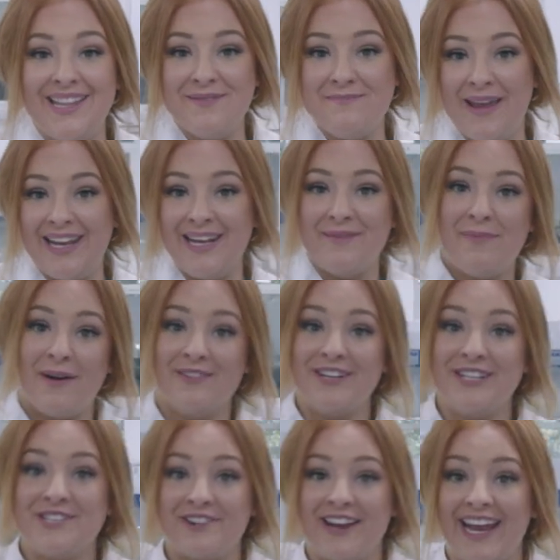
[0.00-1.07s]
in the main
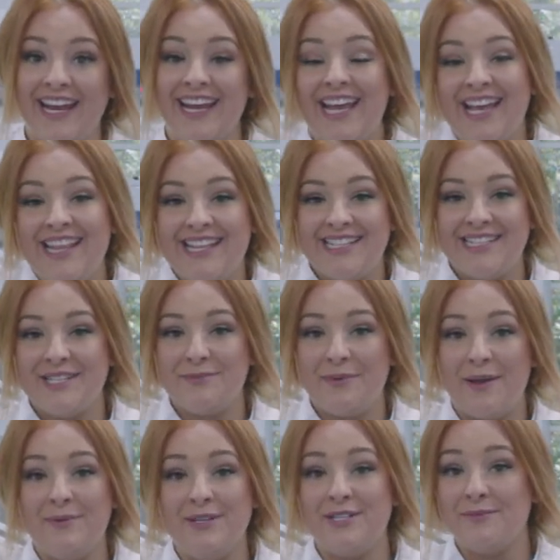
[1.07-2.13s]
laboratory. This is
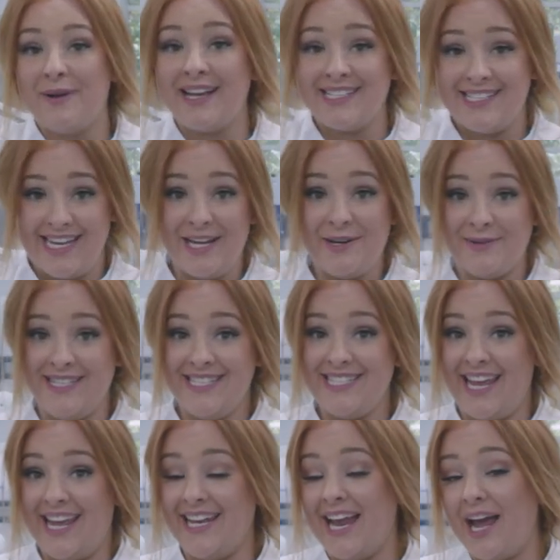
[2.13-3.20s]
where we do our
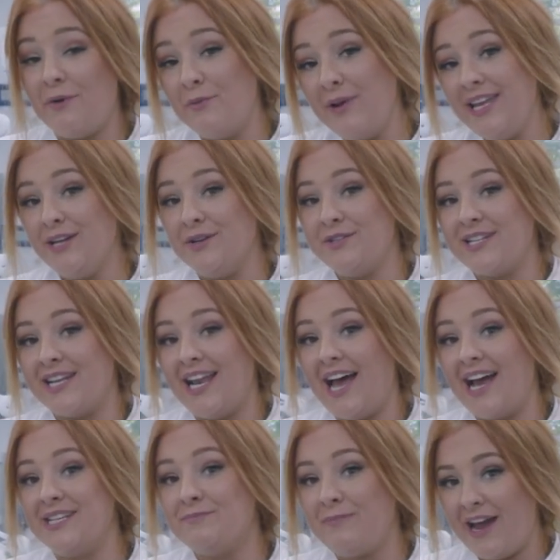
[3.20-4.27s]
sequencing, and we
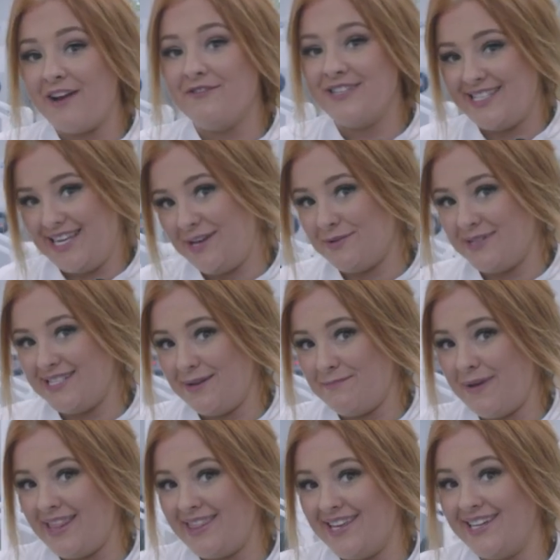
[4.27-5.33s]
utilise pyrosequencing
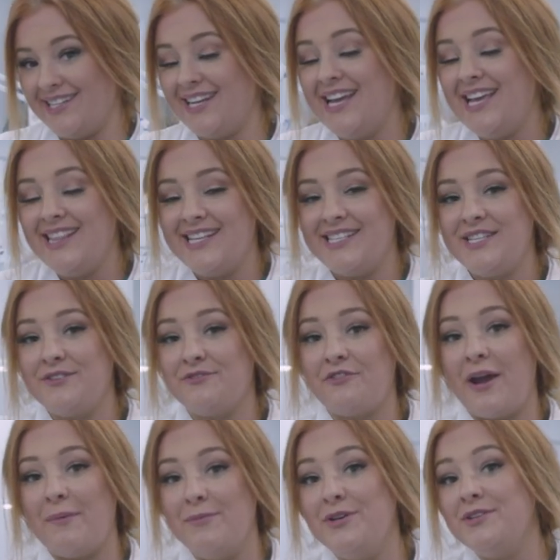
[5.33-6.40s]
method. This is
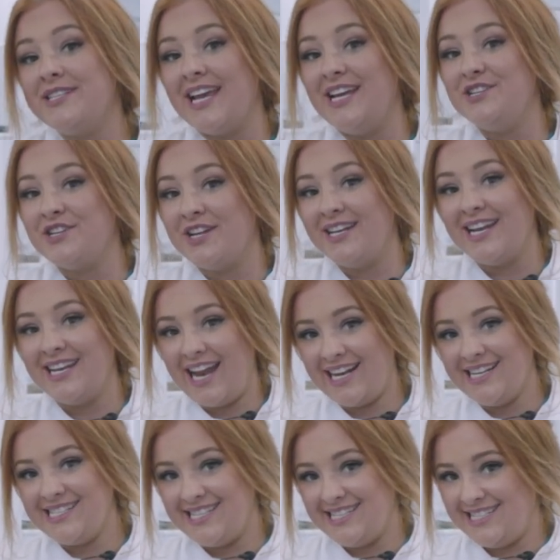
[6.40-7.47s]
for our mutation
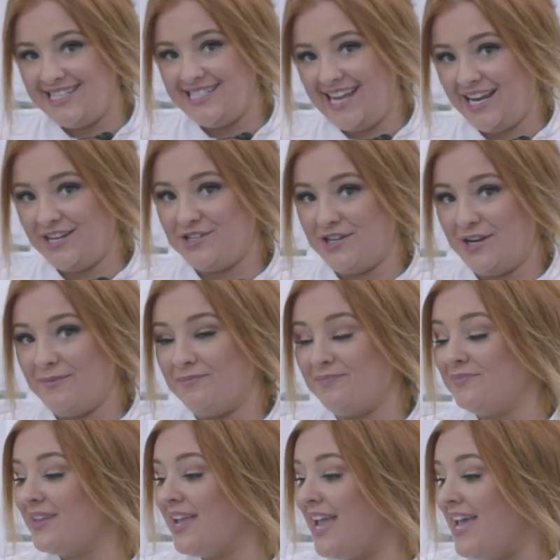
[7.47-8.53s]
analysis detection.
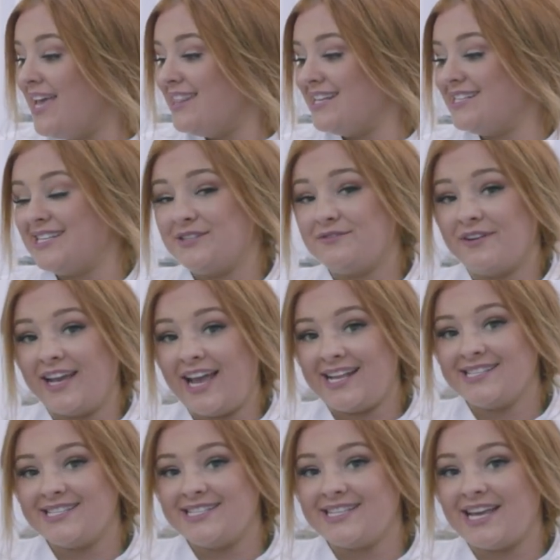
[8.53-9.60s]
This is for
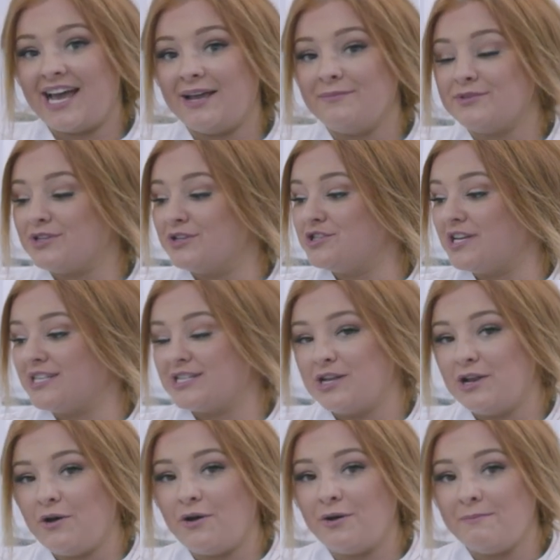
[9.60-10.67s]
cancer types such as
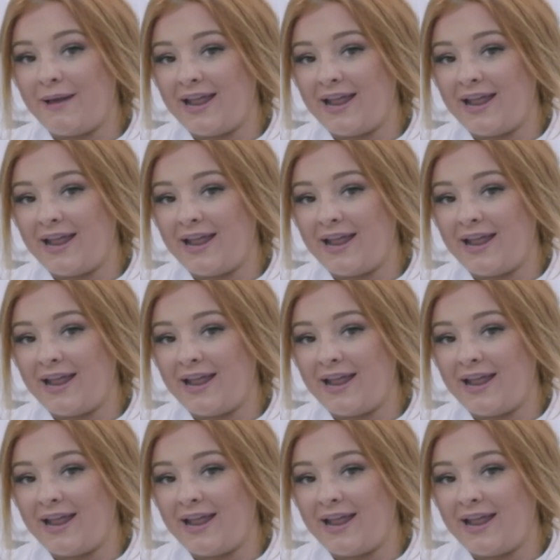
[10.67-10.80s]
lung,